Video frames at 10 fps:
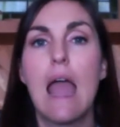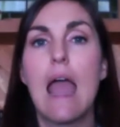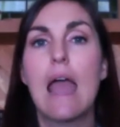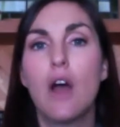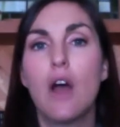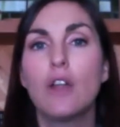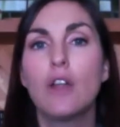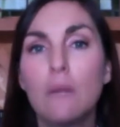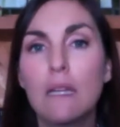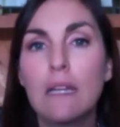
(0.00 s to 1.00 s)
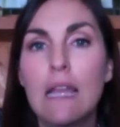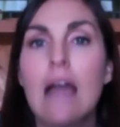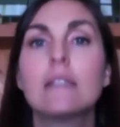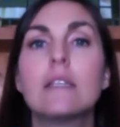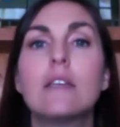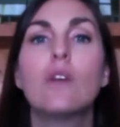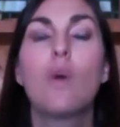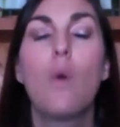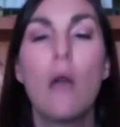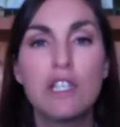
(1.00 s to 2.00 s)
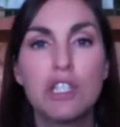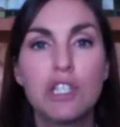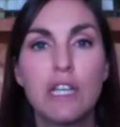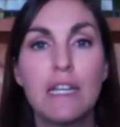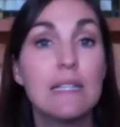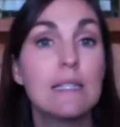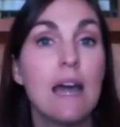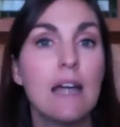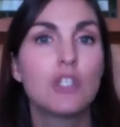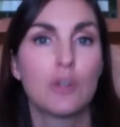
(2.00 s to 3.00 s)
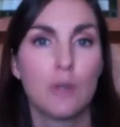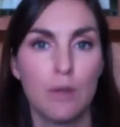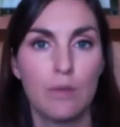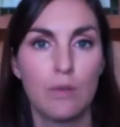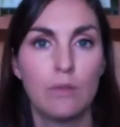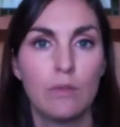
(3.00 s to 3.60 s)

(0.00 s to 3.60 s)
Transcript: And are you really asking the question, is that true?